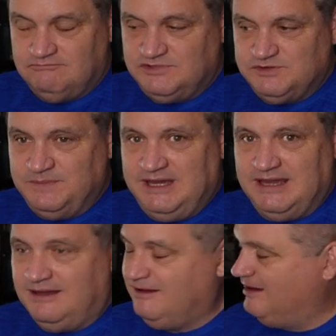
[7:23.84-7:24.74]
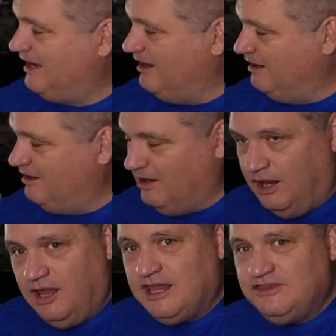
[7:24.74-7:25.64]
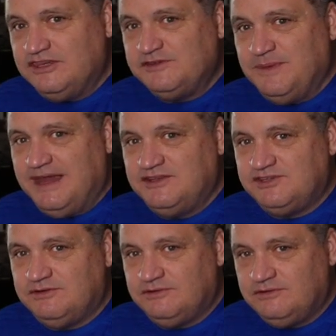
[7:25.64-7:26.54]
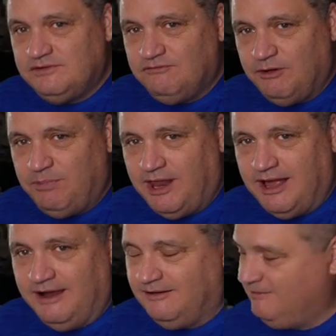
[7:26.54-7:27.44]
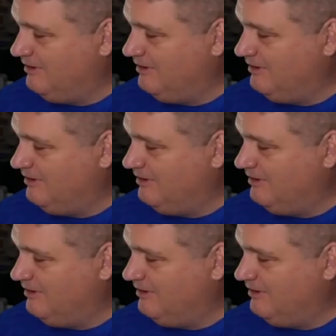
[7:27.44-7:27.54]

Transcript: It's me. And look at this man's reply.